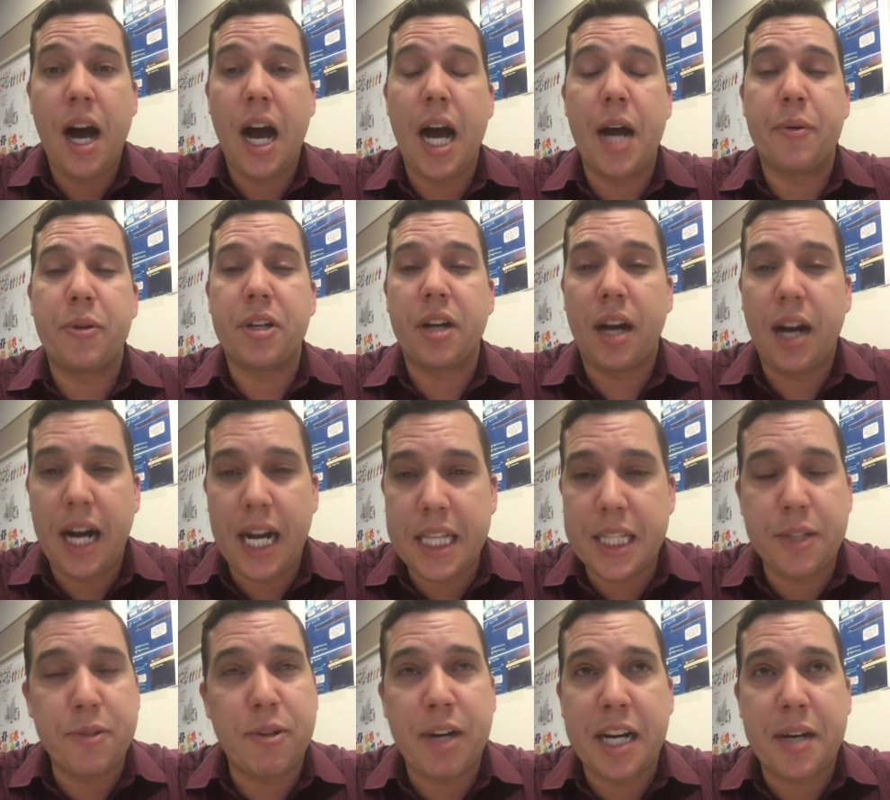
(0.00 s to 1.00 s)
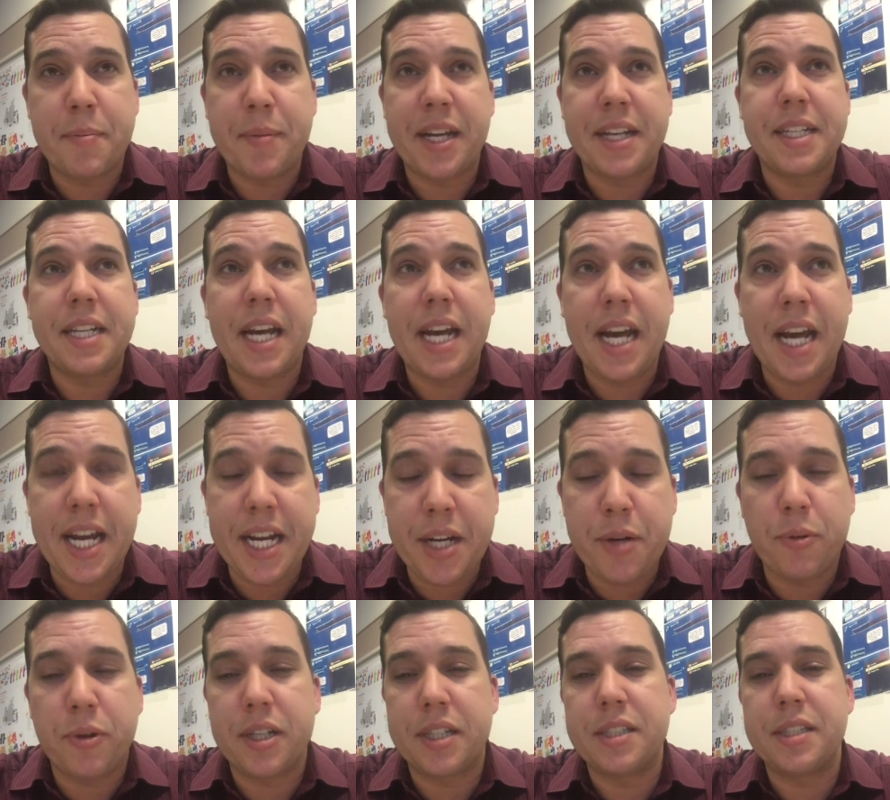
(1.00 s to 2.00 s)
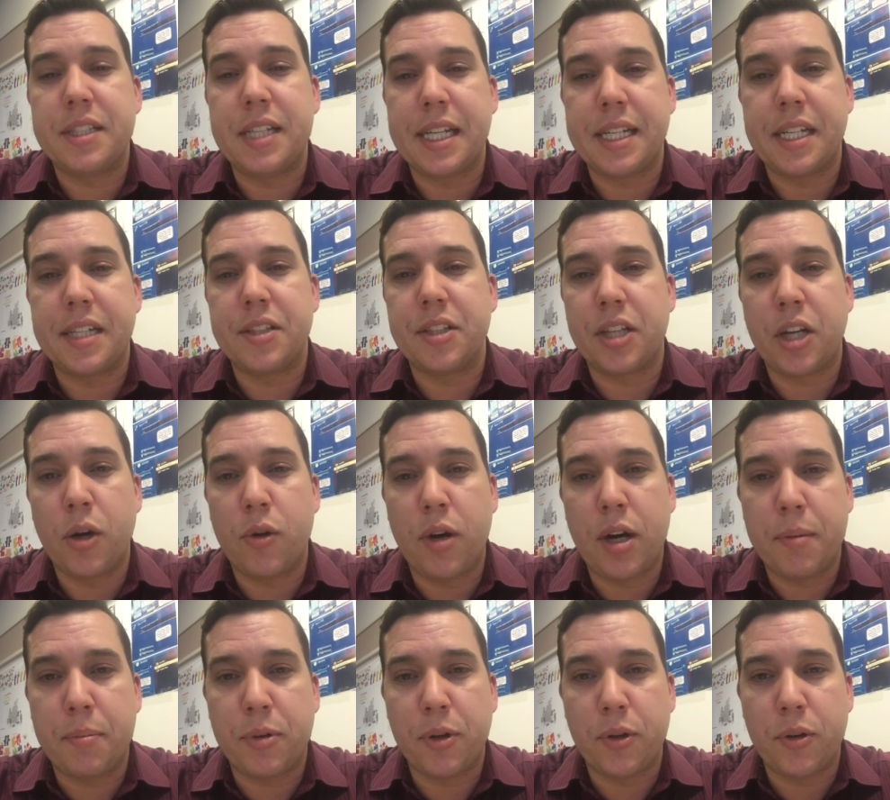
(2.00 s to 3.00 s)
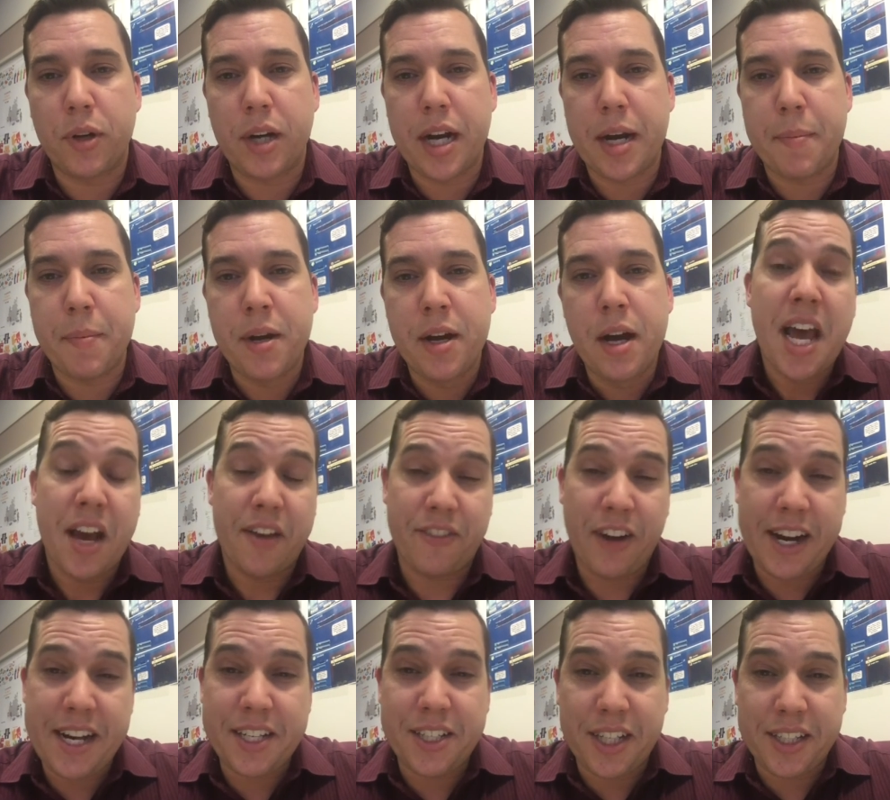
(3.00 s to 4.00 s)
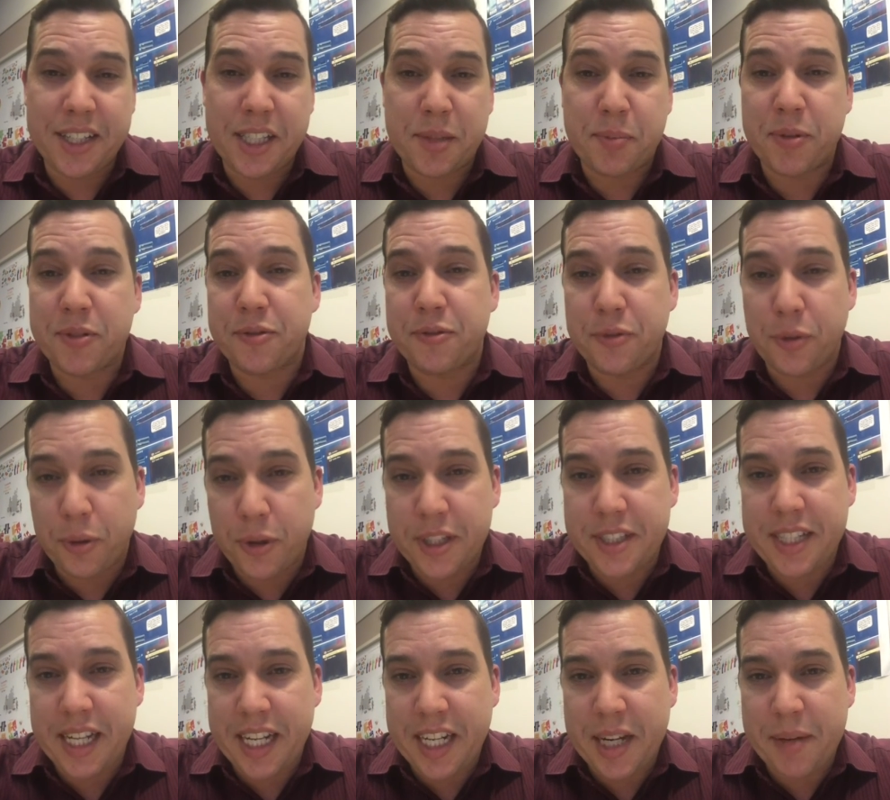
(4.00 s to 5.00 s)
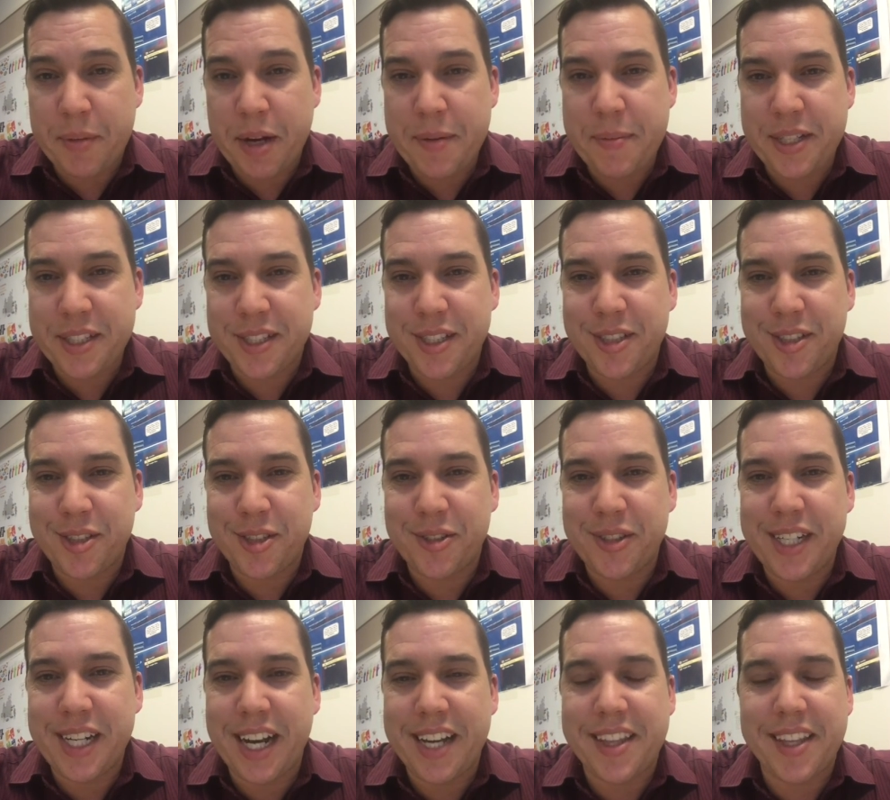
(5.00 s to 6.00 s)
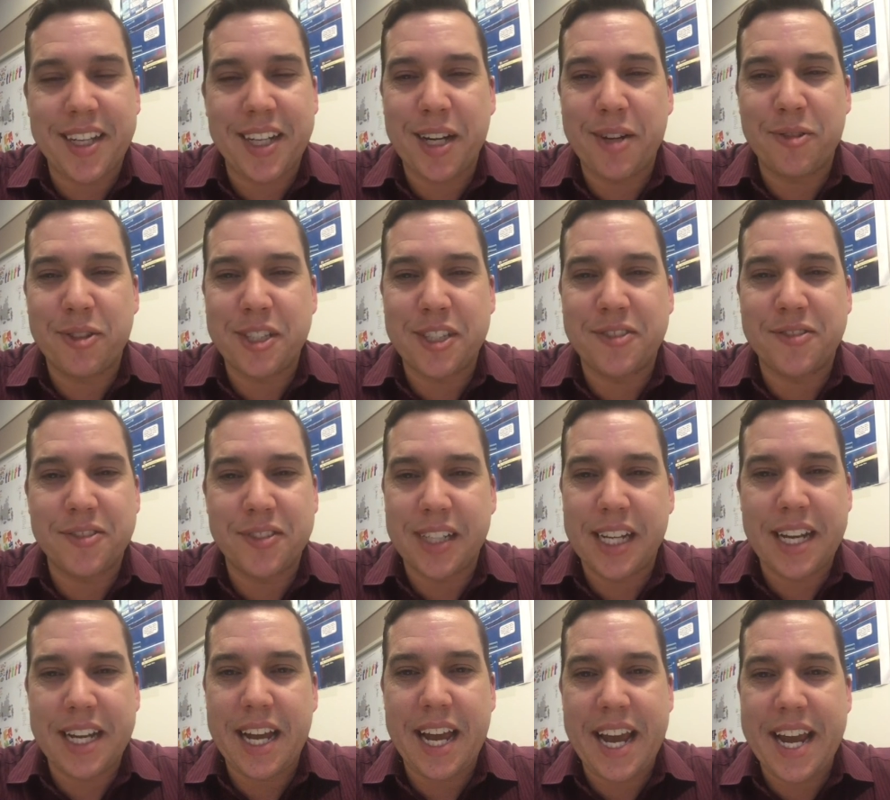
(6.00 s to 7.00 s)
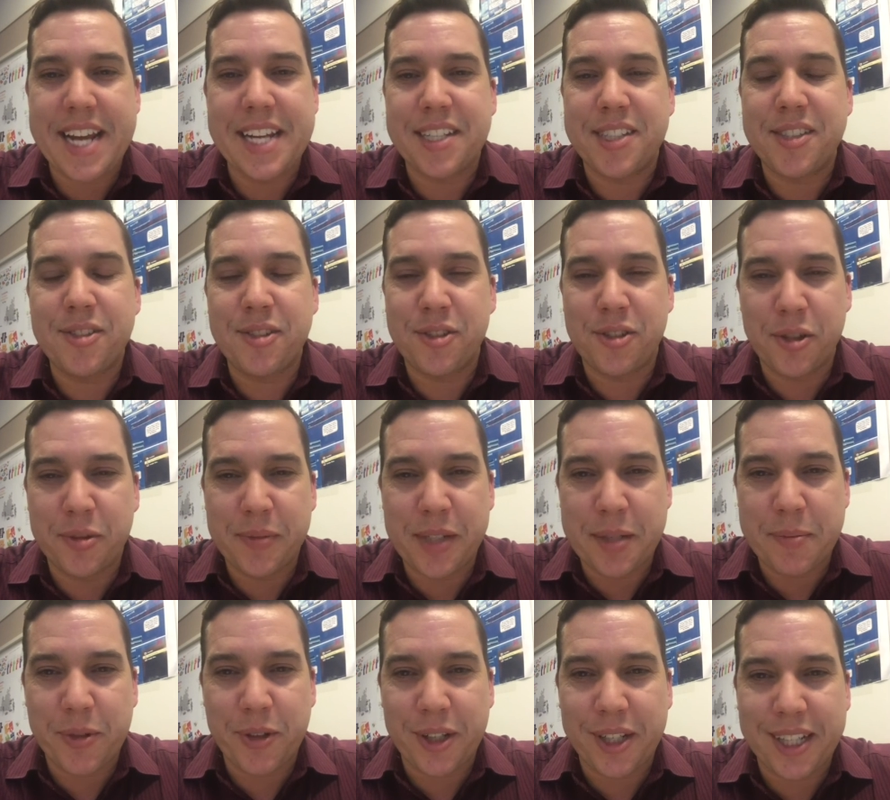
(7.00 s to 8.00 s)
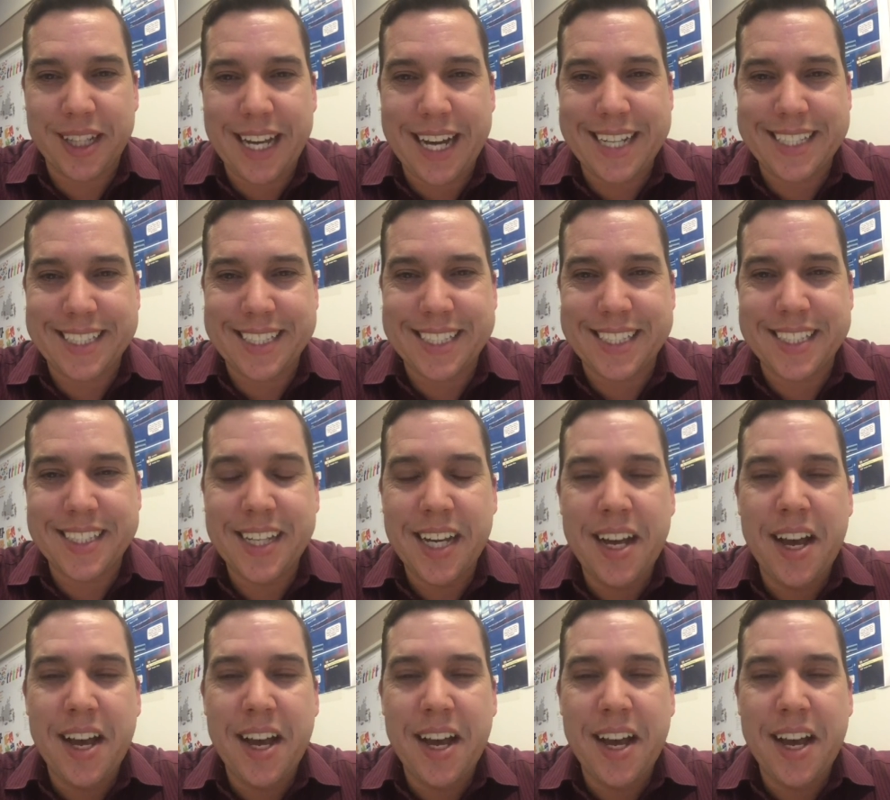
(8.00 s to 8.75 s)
I would highly recommend anyone taking the co-op program. If I had done this before taking my business degree, I think I would have aced so many more classes.